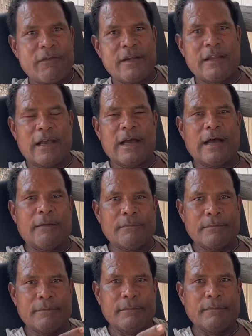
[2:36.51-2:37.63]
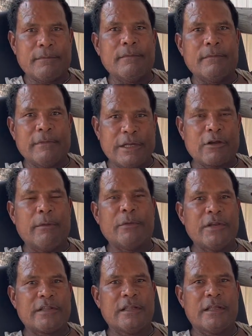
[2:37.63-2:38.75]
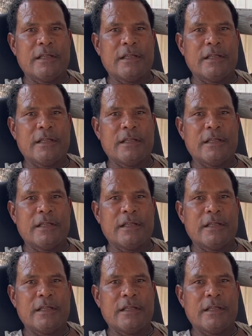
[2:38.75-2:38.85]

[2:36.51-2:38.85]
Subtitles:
in the community,